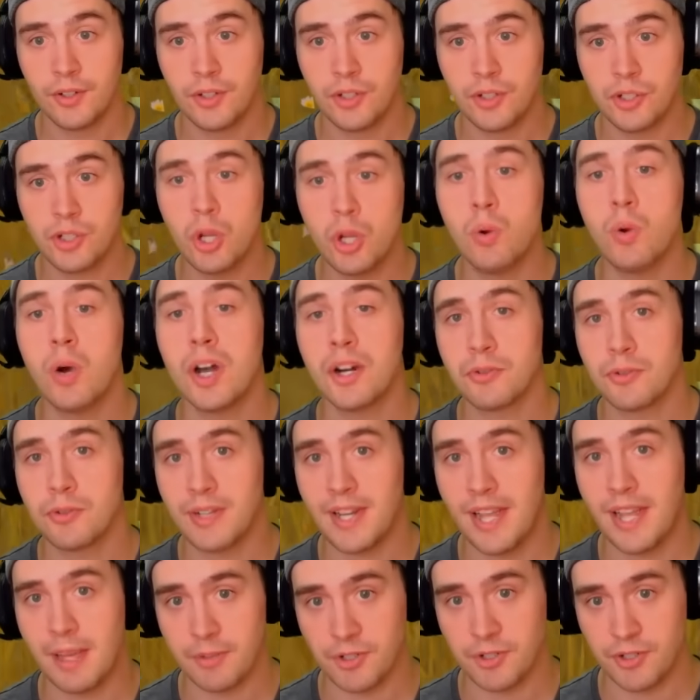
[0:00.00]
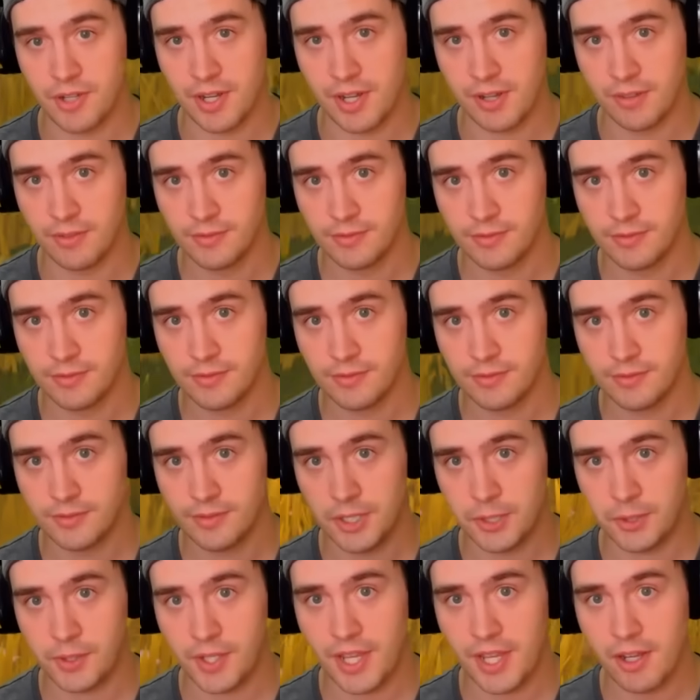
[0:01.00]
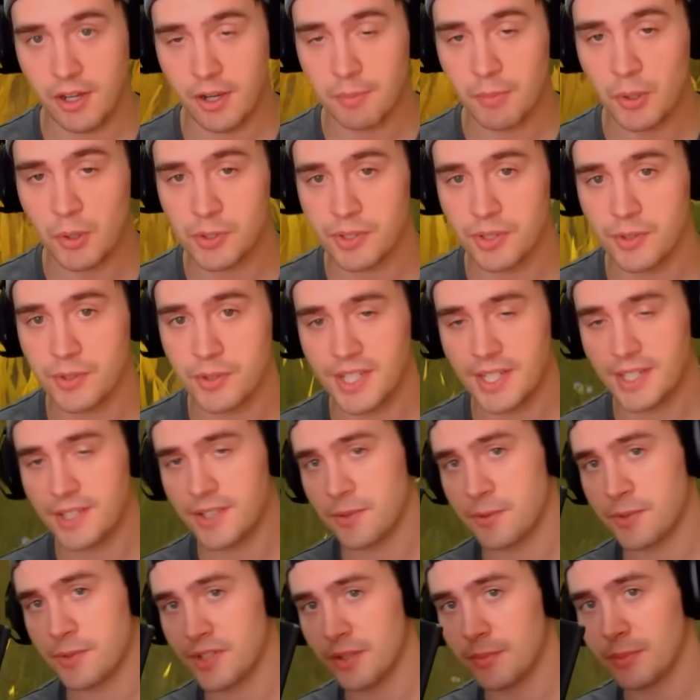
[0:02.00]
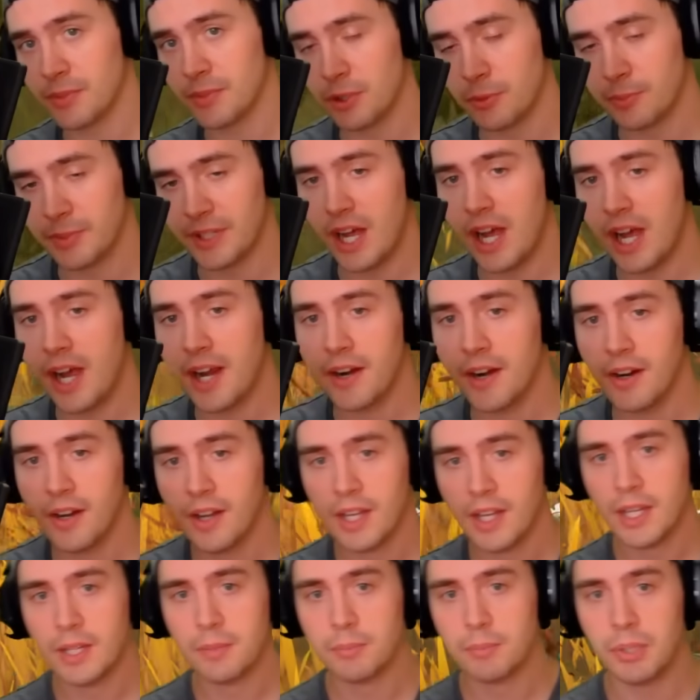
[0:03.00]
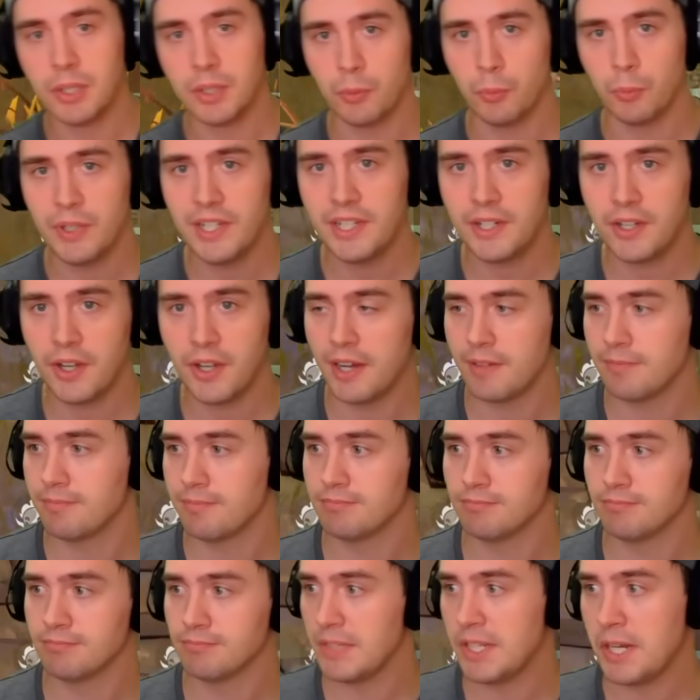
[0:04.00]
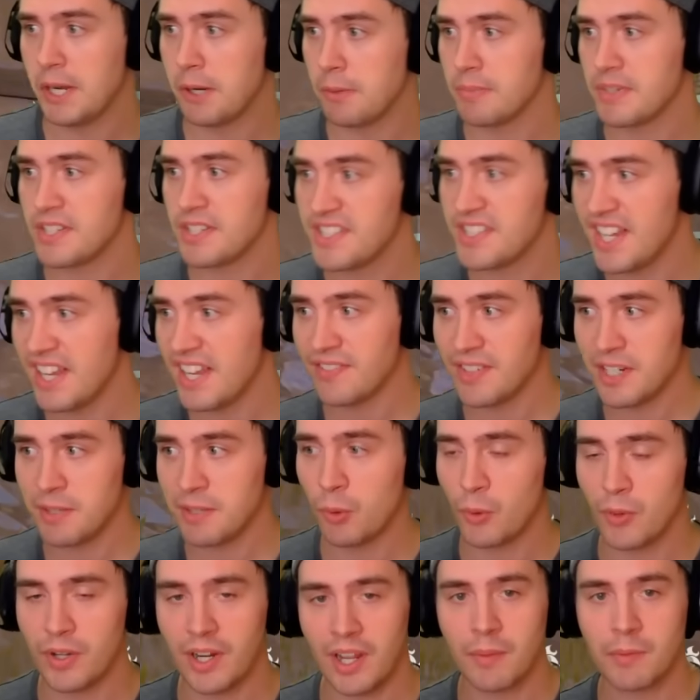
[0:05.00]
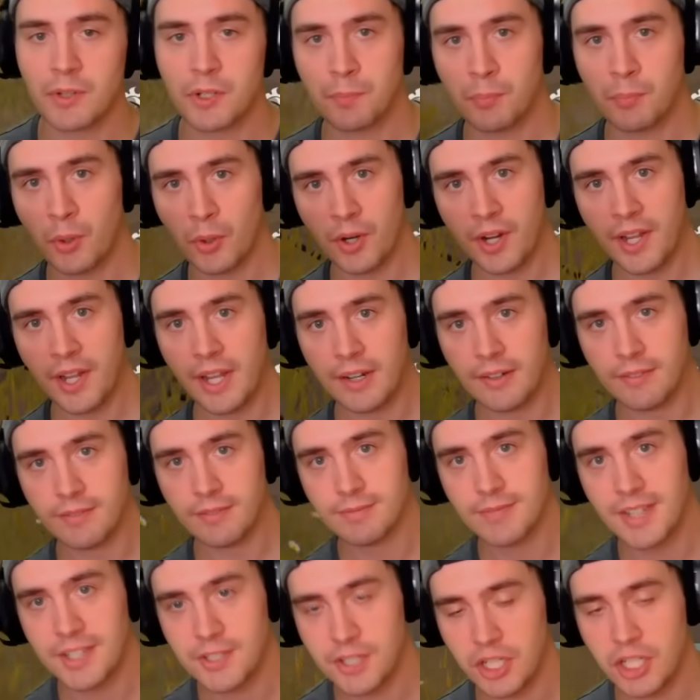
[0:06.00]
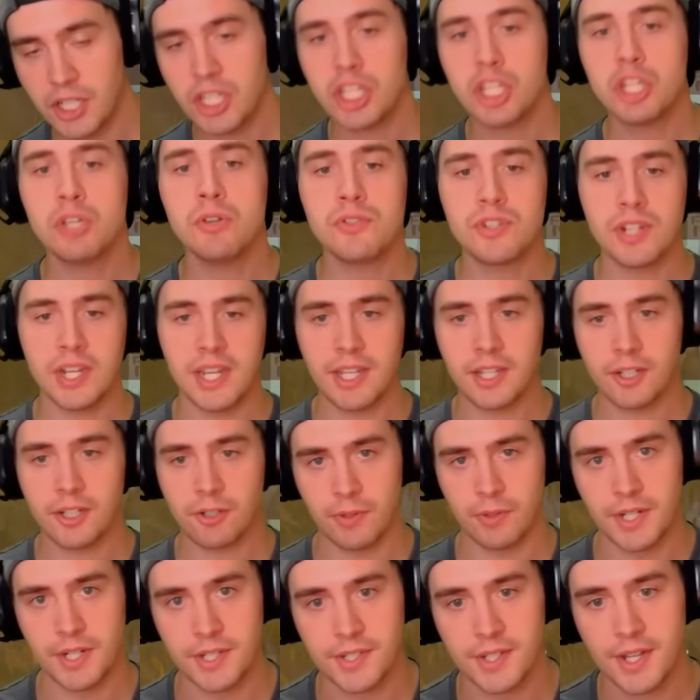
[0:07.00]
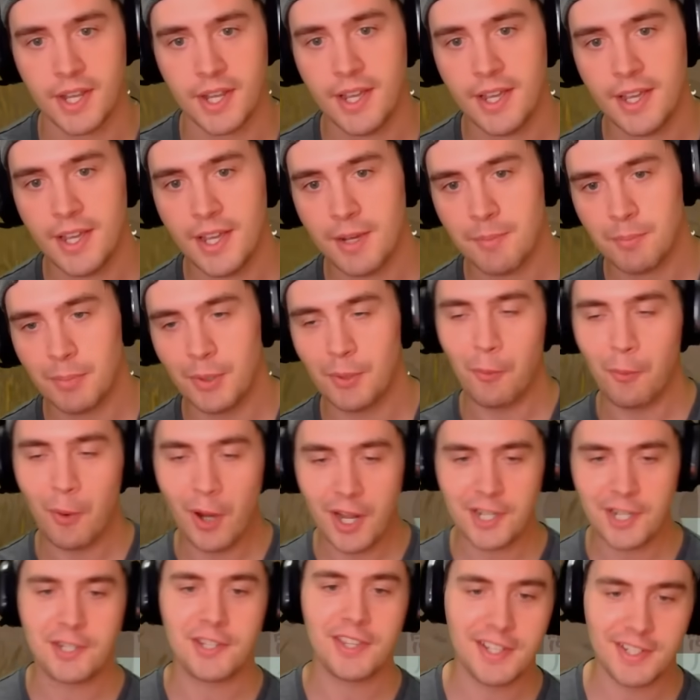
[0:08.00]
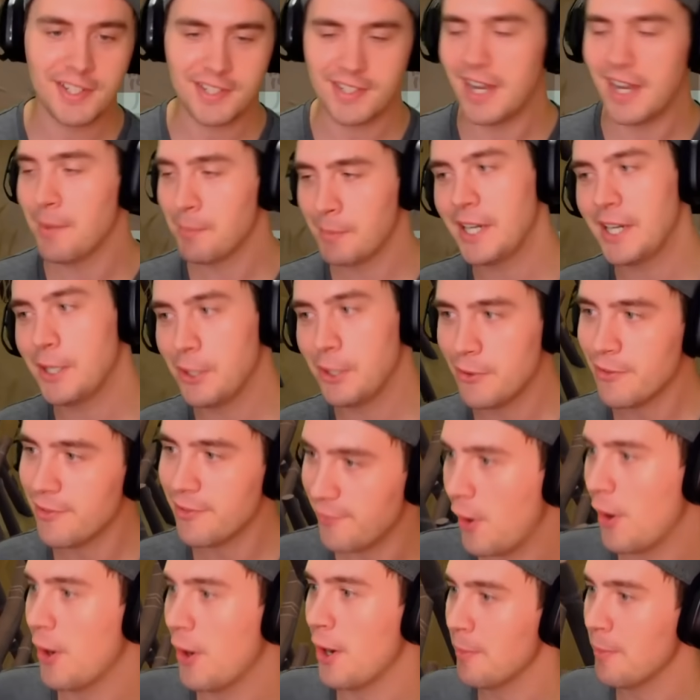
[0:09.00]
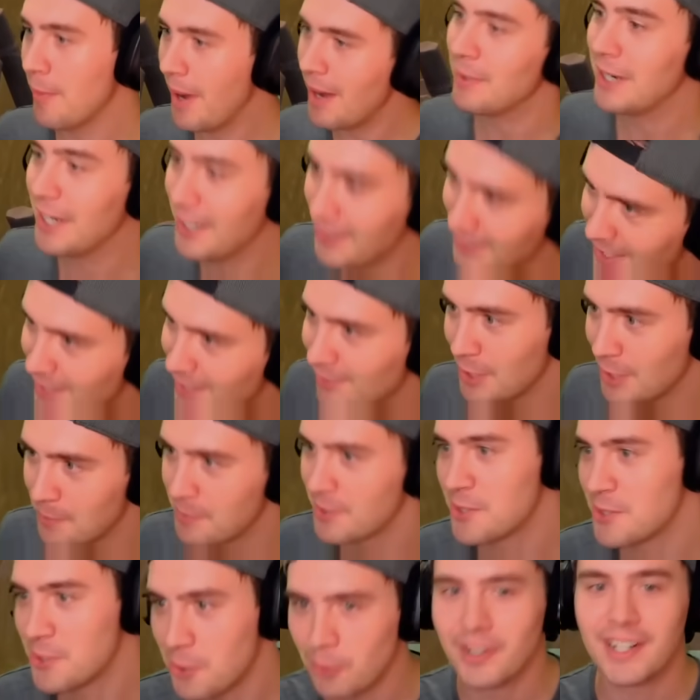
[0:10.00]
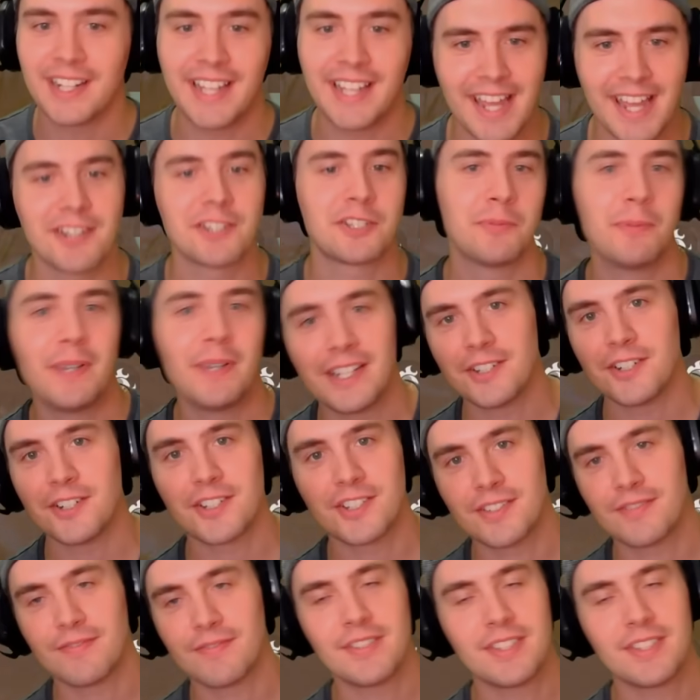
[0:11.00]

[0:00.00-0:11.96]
200 damage now. Okay, on most of those hits, there's some a little bit higher, but we got, you know, 70 more damage per hit. That's a huge increase. But watch this. I'm going to go farm. I'm going to level up the sword again so we can just